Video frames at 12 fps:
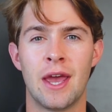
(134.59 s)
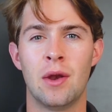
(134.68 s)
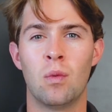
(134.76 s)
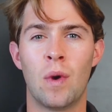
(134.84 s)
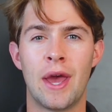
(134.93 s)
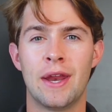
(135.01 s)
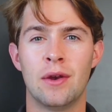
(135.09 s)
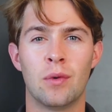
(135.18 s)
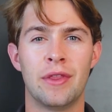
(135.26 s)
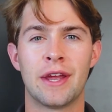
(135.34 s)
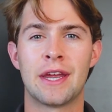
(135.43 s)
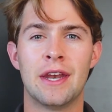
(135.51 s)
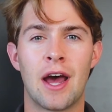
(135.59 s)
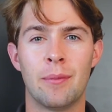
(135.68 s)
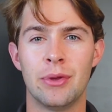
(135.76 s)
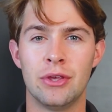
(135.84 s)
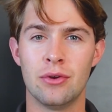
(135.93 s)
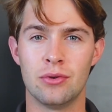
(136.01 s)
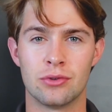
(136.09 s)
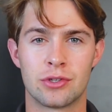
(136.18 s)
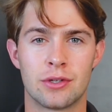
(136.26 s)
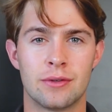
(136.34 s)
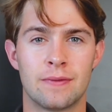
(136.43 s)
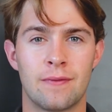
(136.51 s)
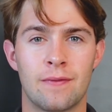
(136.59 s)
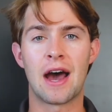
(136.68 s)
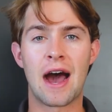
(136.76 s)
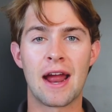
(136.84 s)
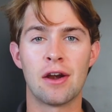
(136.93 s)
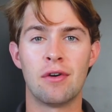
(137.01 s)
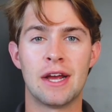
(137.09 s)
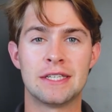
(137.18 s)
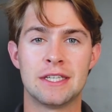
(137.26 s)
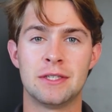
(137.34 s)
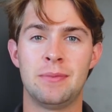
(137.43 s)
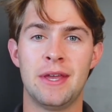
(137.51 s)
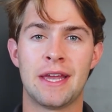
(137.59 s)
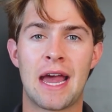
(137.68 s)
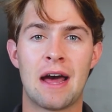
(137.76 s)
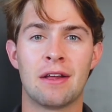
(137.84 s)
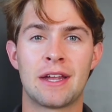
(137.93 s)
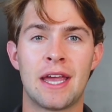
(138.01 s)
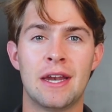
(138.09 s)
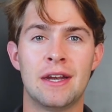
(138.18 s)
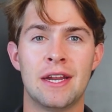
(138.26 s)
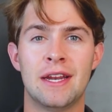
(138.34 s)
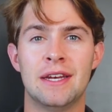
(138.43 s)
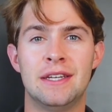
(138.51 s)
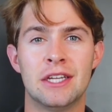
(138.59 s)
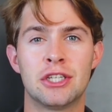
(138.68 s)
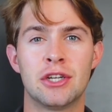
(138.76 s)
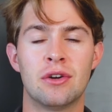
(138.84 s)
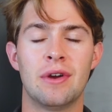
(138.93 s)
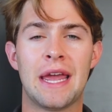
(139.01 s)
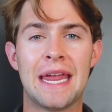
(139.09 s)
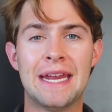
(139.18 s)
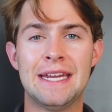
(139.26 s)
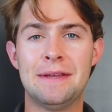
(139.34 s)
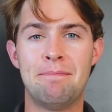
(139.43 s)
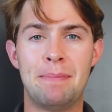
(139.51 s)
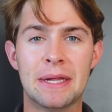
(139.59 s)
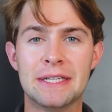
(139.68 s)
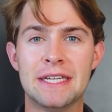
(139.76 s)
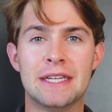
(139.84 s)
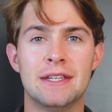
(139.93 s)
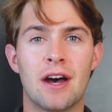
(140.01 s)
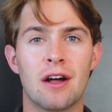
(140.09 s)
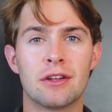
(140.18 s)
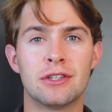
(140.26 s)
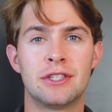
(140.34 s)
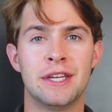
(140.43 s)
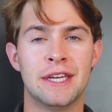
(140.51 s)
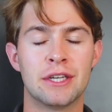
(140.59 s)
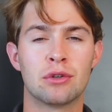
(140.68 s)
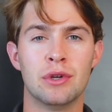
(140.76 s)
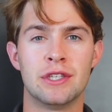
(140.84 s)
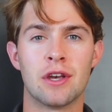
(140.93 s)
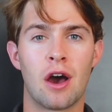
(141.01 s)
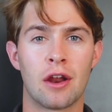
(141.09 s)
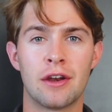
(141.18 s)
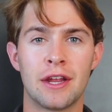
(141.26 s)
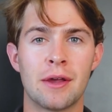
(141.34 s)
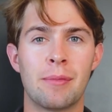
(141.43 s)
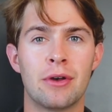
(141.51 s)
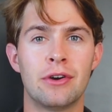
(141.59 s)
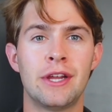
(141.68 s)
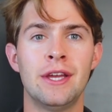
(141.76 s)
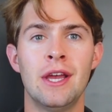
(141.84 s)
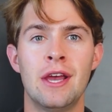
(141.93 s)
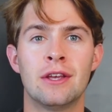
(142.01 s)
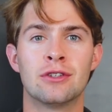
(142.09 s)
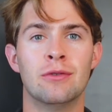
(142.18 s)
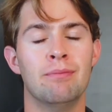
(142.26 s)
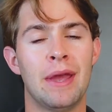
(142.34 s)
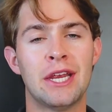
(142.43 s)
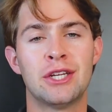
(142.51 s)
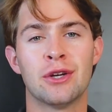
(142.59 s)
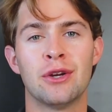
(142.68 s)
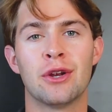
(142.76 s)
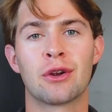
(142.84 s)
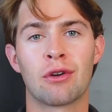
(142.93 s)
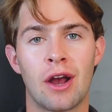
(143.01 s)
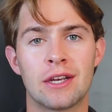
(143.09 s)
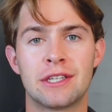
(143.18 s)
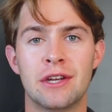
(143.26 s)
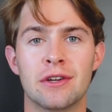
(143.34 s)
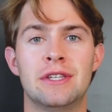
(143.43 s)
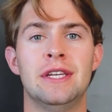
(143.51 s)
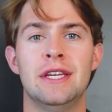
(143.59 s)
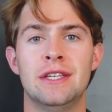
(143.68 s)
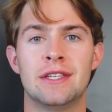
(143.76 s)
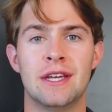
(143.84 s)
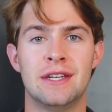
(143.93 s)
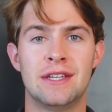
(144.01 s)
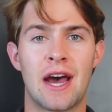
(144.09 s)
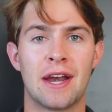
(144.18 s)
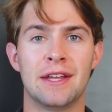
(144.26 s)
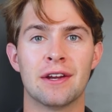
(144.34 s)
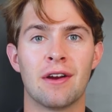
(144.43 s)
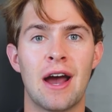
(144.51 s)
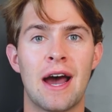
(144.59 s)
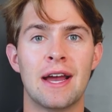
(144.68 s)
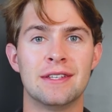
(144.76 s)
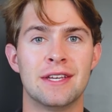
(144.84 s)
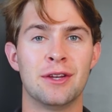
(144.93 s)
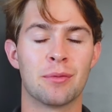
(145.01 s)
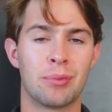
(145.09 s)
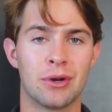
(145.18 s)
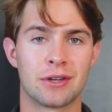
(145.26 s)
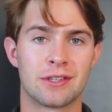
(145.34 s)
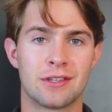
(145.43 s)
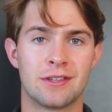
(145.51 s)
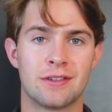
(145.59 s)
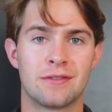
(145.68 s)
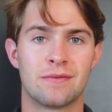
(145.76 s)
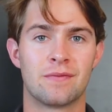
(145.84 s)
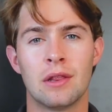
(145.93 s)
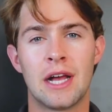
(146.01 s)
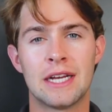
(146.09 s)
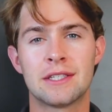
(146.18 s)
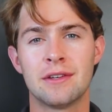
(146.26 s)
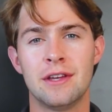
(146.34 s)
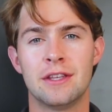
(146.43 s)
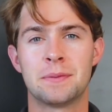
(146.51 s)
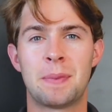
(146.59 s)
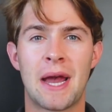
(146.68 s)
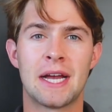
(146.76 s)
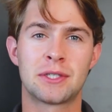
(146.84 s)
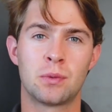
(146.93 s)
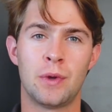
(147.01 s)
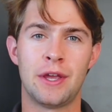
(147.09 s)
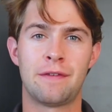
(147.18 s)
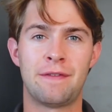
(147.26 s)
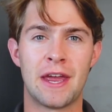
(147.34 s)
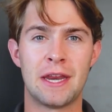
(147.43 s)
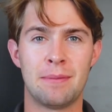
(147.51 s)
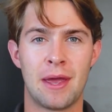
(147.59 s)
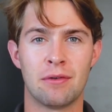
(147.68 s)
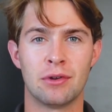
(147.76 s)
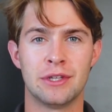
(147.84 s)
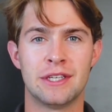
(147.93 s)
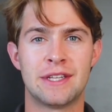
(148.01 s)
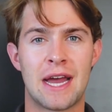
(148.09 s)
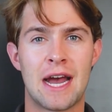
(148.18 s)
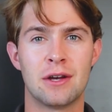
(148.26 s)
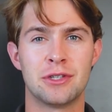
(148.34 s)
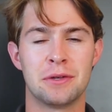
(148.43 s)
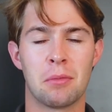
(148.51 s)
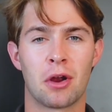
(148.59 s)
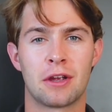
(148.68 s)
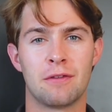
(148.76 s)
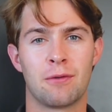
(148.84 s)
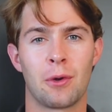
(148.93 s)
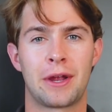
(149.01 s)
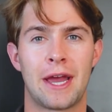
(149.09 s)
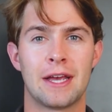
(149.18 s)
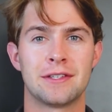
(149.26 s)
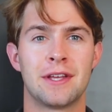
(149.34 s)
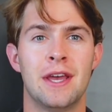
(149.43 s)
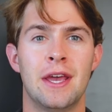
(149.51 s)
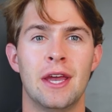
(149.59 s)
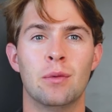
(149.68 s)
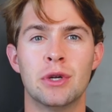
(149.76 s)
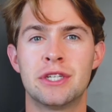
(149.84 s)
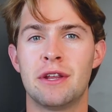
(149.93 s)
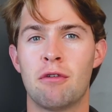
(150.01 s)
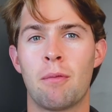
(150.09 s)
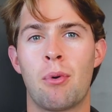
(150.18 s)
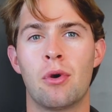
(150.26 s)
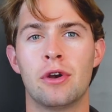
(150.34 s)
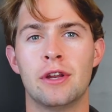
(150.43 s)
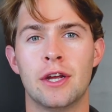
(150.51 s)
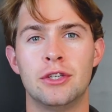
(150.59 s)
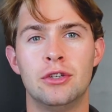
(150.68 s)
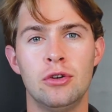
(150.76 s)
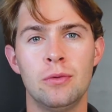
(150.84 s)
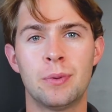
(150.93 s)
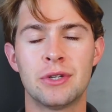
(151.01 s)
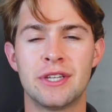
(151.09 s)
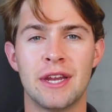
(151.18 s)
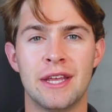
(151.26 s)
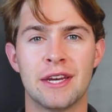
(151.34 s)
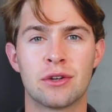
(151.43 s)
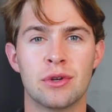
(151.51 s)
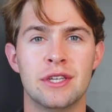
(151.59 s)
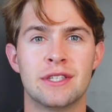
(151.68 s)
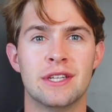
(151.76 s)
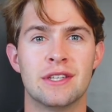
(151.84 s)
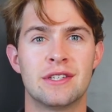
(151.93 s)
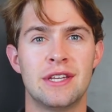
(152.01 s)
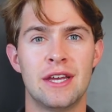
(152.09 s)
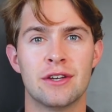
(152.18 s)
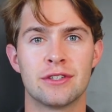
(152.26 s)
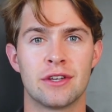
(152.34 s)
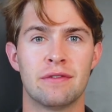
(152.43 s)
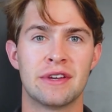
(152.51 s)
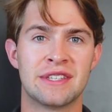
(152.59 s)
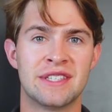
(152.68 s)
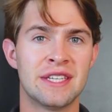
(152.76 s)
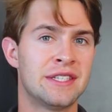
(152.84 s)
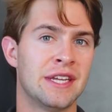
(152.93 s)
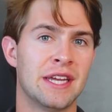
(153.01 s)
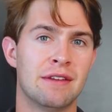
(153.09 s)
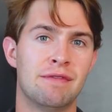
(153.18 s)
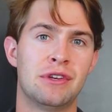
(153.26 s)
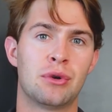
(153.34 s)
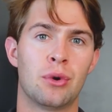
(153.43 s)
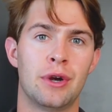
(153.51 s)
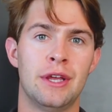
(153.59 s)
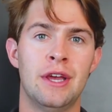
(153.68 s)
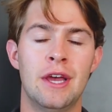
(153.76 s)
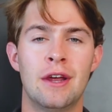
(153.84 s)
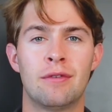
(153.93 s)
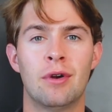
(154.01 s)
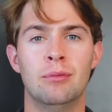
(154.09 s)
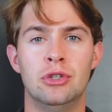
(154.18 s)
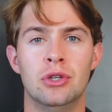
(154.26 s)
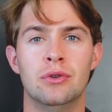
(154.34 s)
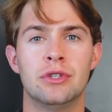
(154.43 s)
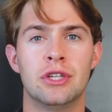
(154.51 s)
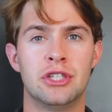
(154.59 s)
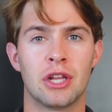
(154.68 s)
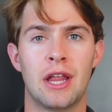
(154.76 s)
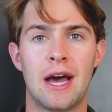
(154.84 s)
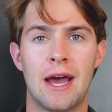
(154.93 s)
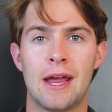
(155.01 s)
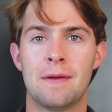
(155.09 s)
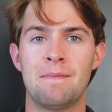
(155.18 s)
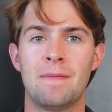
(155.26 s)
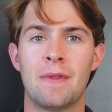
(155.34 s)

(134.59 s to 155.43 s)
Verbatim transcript: and when and when they cannot be used. The IRS is being allocated an additional $80 billion to increase auditing ability, so make sure you're crossing your T's and dotting your I's in your books. Lastly, this past week, Fannie Mae released a housing market forecast in which they reported a 2% increase in sales of existing inventory from June to July.